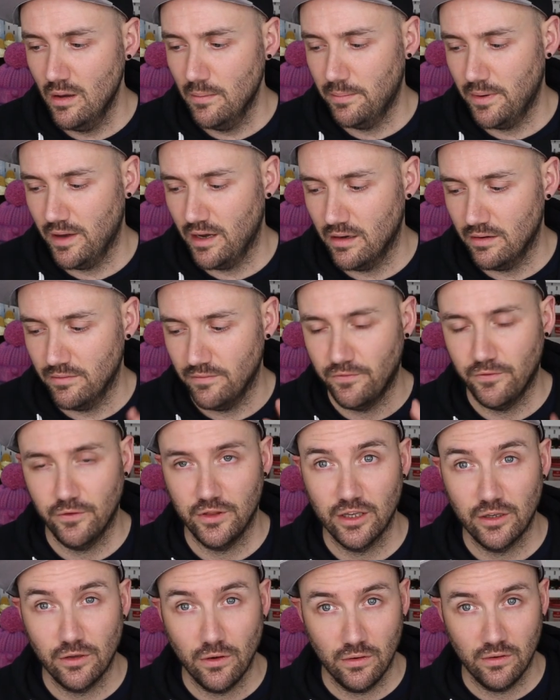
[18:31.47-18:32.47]
But for
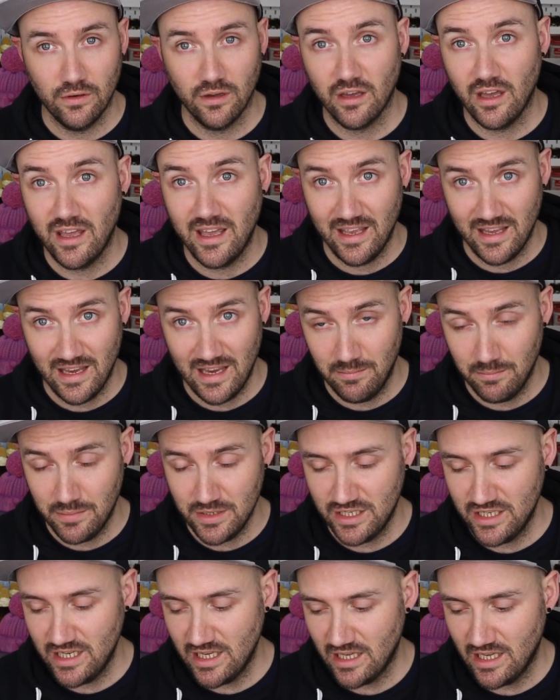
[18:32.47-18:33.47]
the gonk in
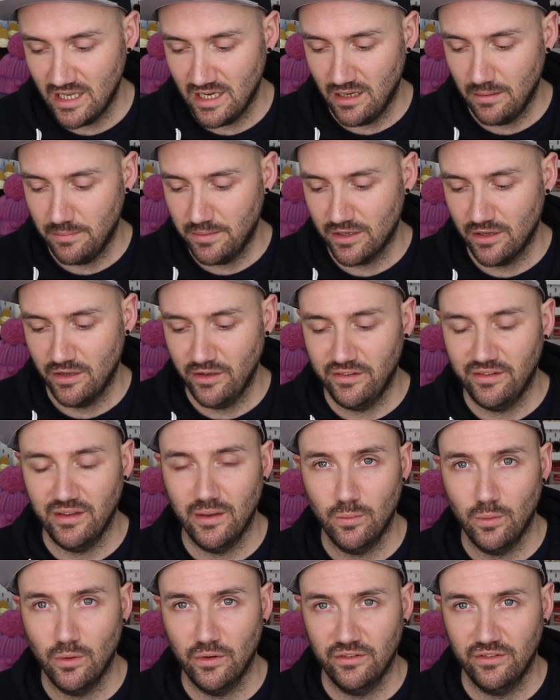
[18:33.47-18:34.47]
particular, because
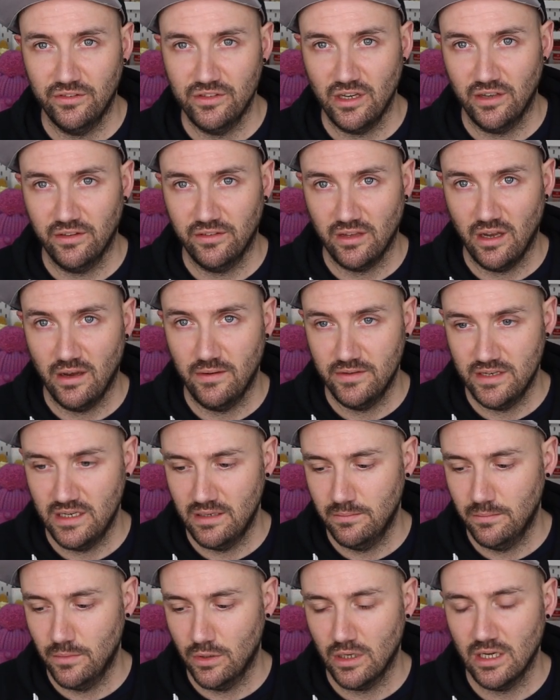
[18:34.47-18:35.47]
it was just covered
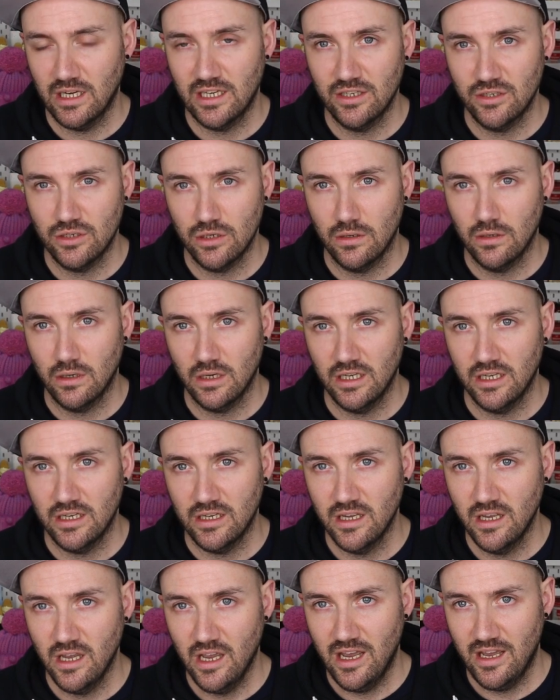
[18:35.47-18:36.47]
in modeling
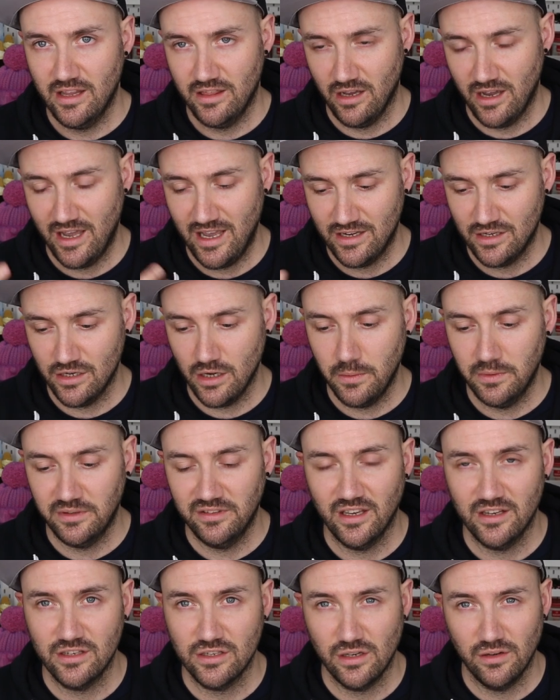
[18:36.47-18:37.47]
chocolate that I had no
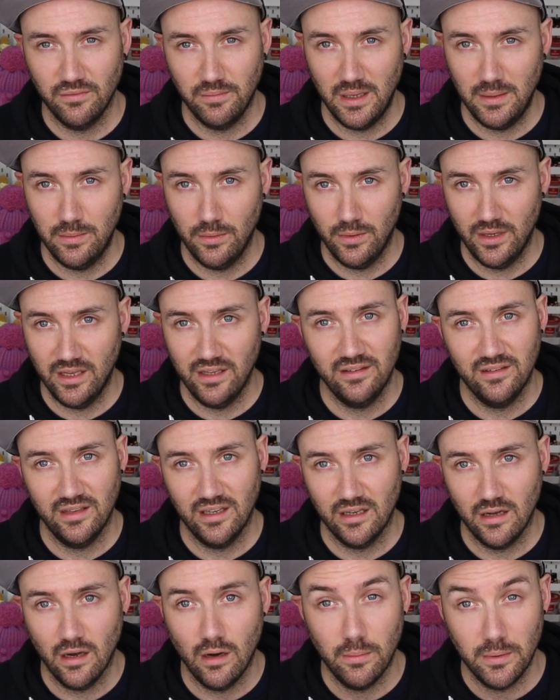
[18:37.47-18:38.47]
intention of people
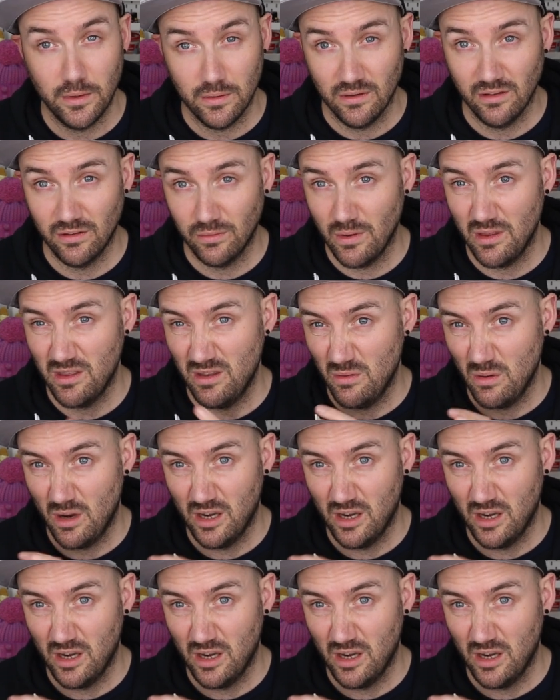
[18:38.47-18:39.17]
eating, I'll be honest with you,